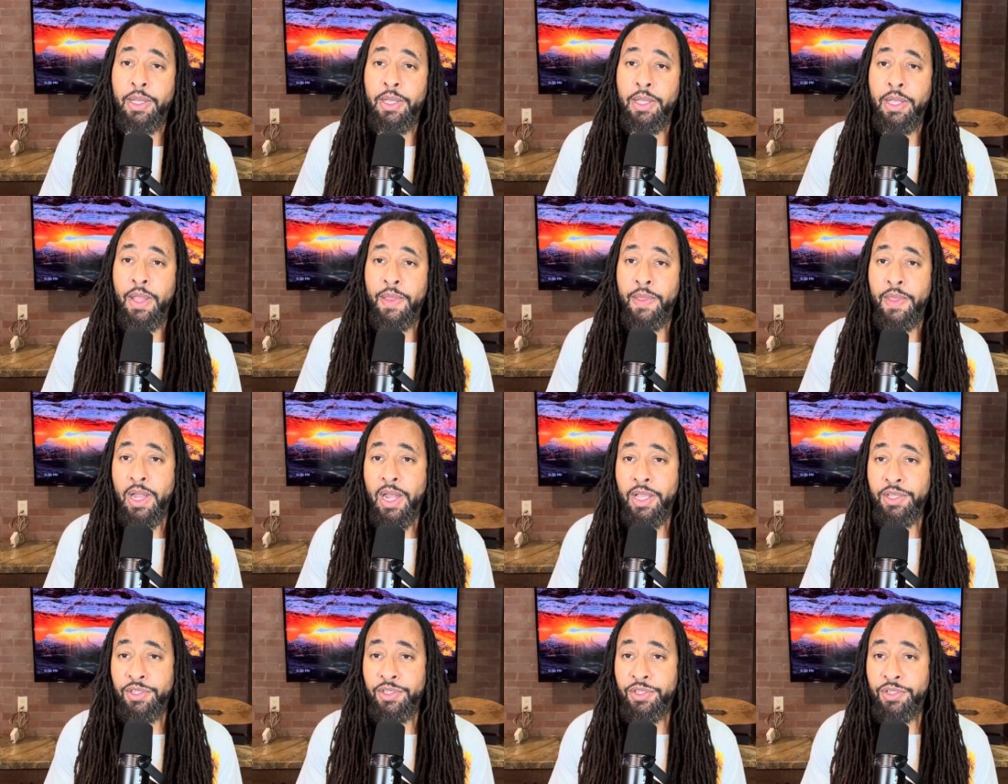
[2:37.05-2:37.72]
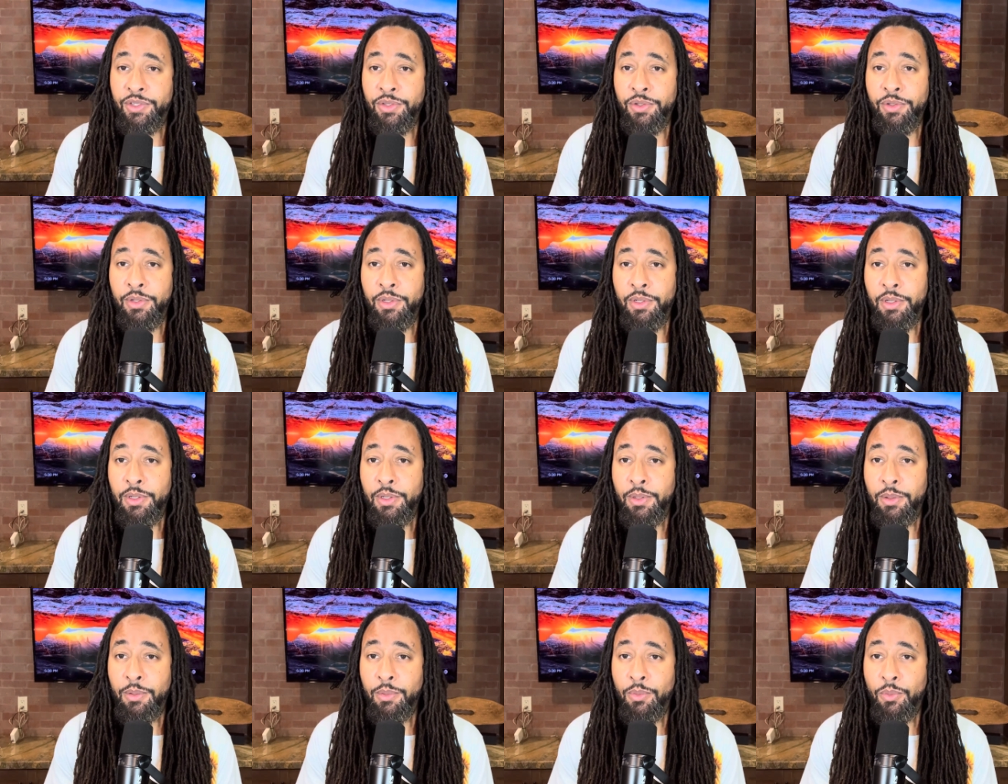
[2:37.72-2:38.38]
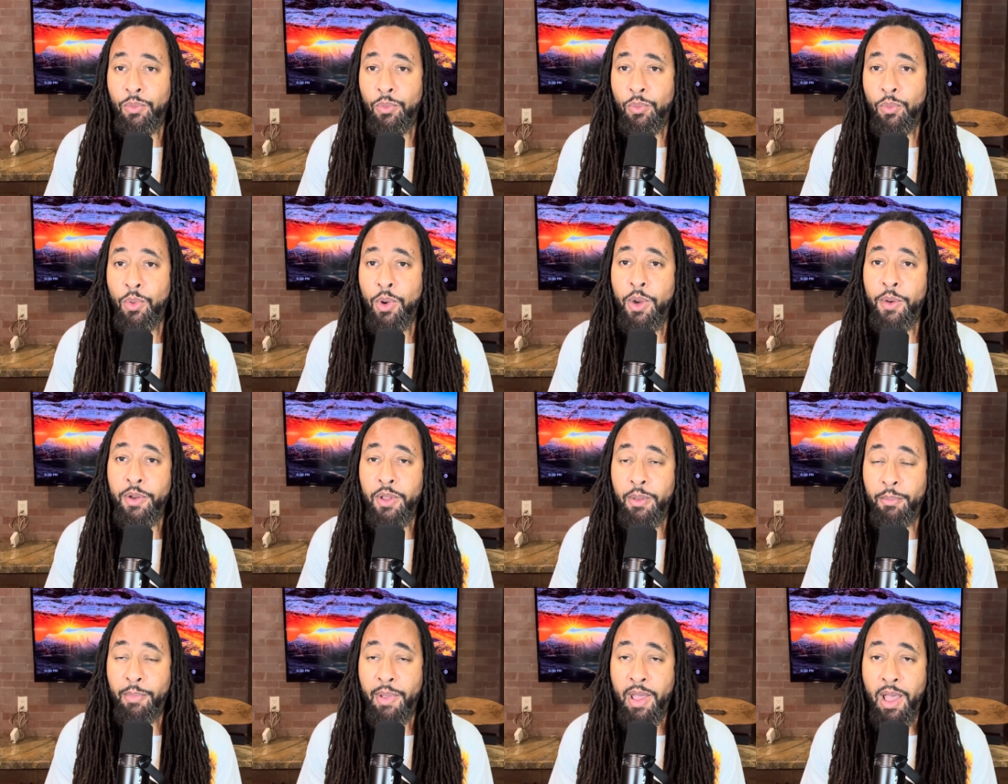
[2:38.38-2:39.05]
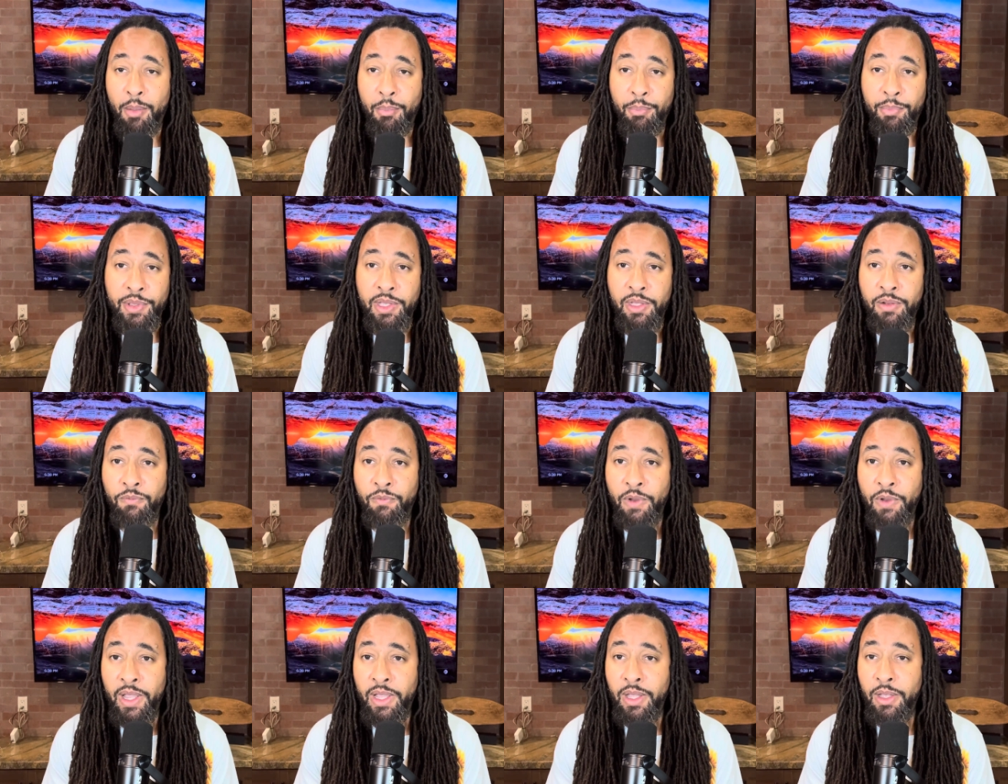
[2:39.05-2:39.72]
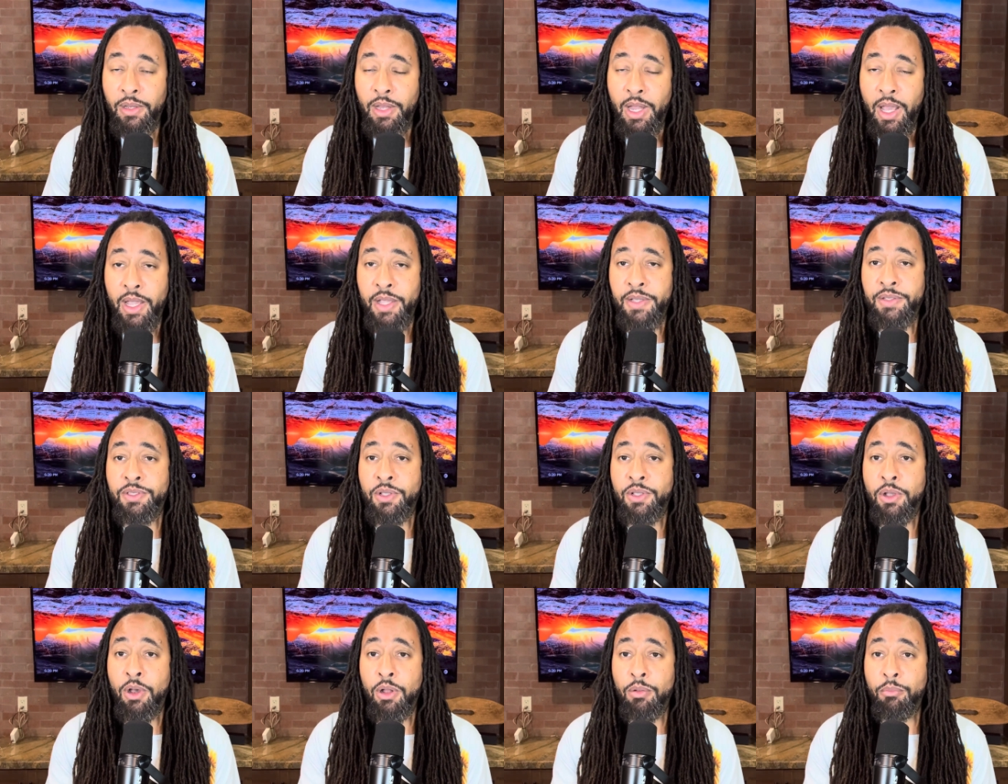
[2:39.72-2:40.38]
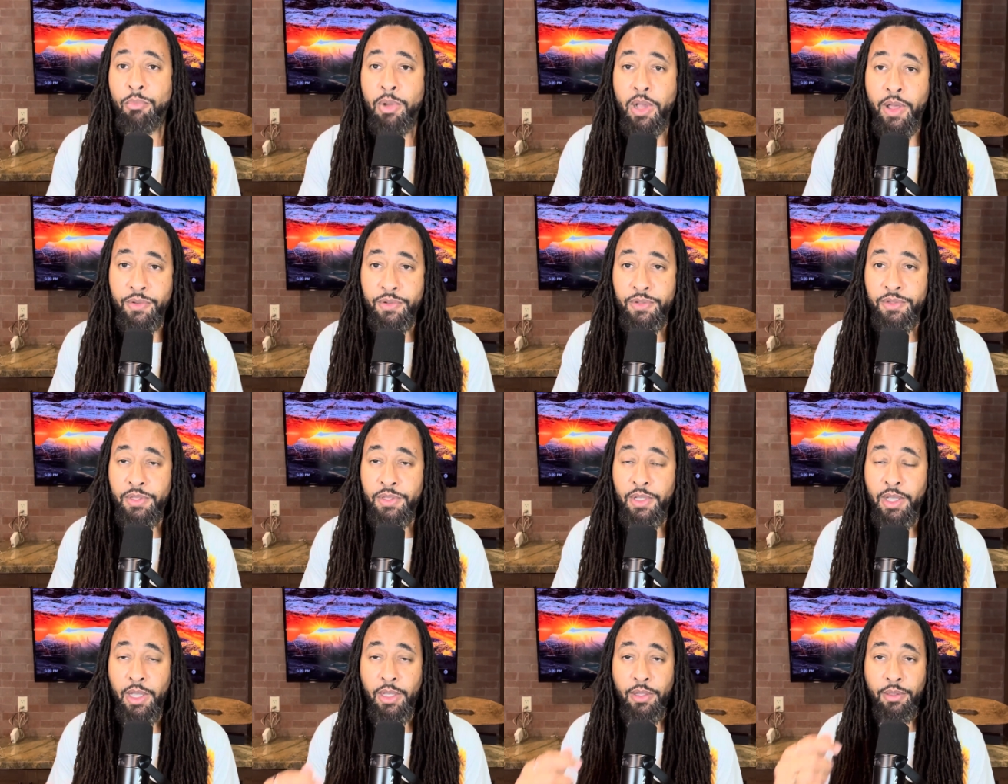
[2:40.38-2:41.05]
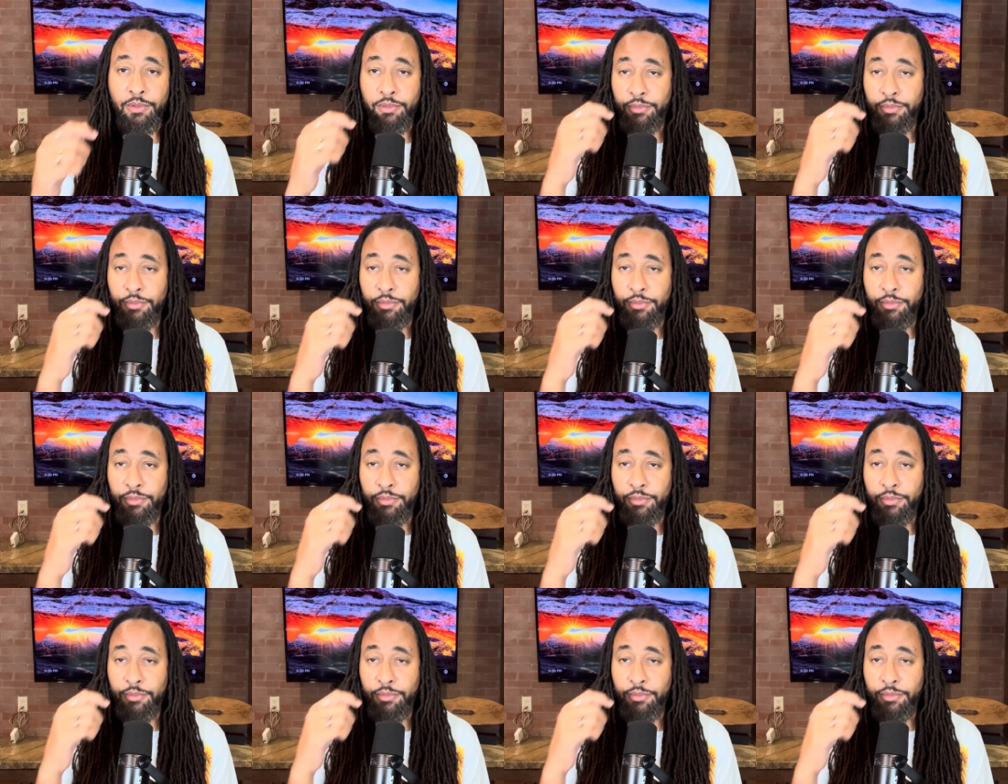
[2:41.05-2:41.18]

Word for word: and that I shouldn't worry about being recognized on Mother's Day.